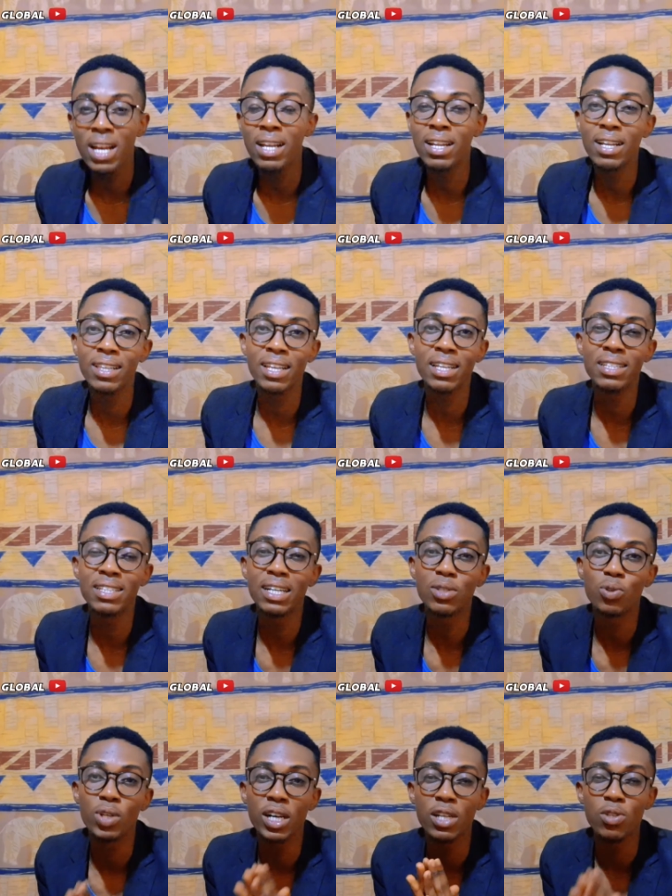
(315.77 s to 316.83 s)
other thing that
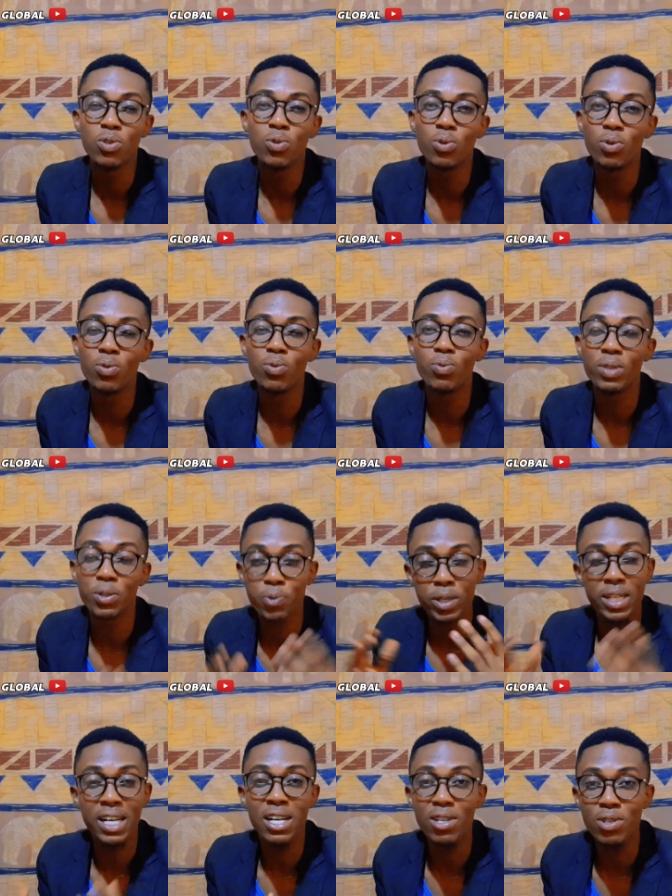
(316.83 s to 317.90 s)
you can do with
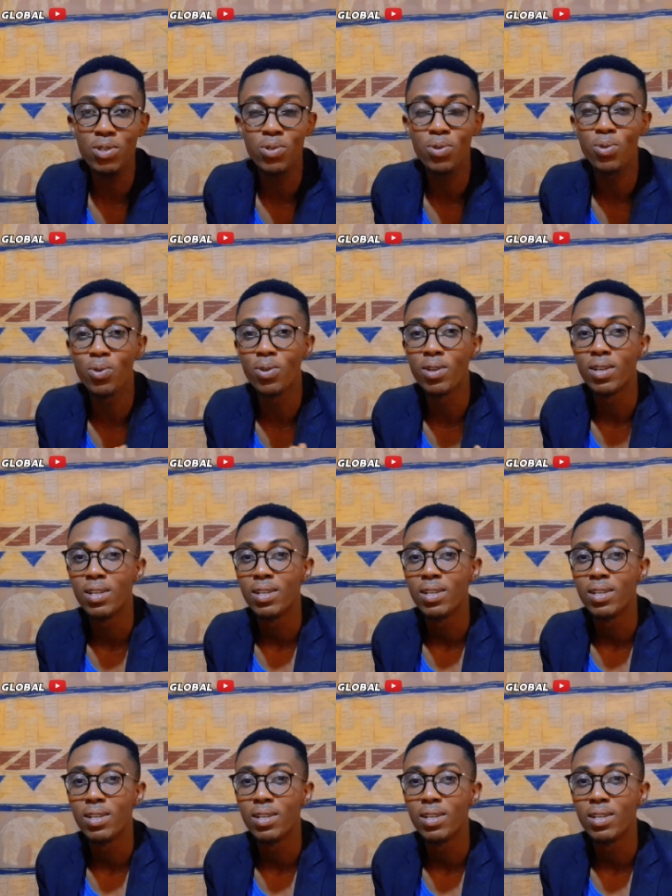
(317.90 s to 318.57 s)
regards to